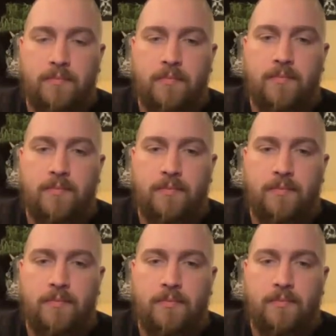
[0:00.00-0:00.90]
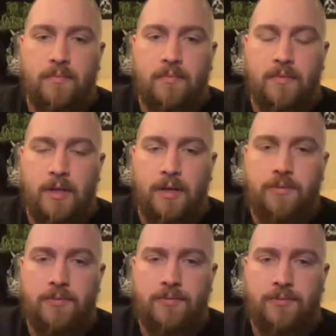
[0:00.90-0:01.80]

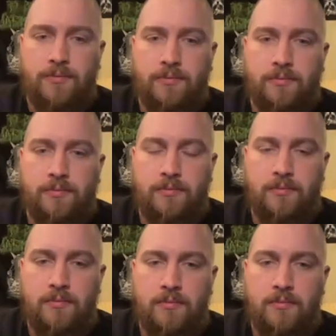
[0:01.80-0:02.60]
No words are spoken by the person on screen.